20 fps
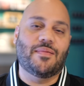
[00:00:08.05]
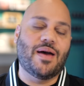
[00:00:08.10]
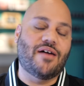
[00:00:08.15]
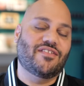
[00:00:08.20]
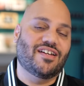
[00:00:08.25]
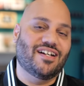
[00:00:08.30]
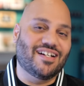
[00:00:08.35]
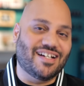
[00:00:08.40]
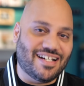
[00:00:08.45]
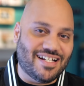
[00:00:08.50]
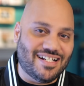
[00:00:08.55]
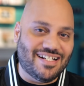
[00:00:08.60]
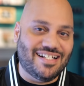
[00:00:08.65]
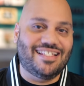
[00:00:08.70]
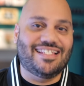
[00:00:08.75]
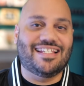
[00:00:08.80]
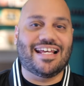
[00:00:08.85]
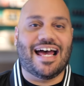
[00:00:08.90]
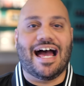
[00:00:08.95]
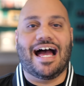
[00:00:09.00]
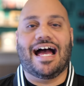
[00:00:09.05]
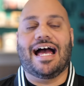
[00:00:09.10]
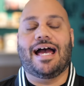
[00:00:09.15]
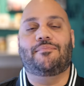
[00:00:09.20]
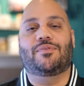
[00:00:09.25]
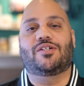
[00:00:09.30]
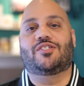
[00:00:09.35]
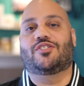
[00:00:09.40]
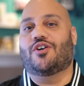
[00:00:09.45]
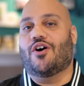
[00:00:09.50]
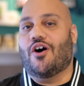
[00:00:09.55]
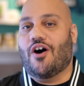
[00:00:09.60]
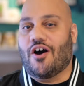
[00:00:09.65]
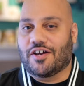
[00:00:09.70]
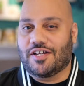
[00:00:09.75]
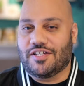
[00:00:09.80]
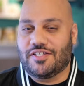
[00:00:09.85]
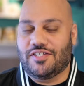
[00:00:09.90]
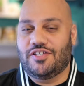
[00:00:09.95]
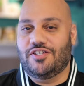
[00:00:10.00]
I'm having a good time
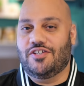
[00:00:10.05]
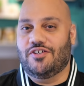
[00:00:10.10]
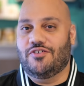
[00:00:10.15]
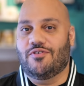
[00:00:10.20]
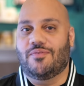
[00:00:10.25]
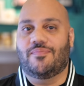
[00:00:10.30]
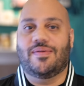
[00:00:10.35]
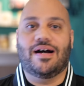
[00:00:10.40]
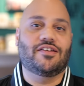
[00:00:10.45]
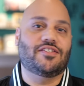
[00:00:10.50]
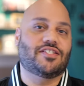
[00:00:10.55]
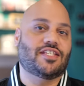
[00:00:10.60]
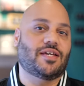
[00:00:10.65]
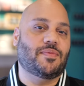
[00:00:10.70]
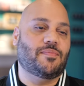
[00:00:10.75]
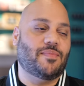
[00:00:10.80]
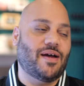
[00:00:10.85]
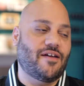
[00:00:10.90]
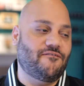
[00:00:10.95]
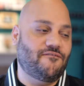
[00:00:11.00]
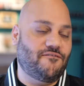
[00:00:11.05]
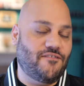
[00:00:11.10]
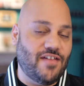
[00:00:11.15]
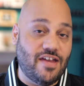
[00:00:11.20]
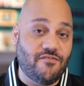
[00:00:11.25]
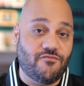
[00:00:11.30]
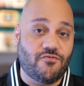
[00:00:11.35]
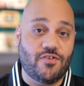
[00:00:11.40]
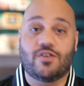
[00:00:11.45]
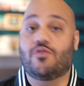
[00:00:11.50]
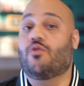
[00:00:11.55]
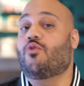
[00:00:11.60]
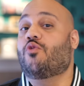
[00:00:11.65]
talking to you about some of my favorite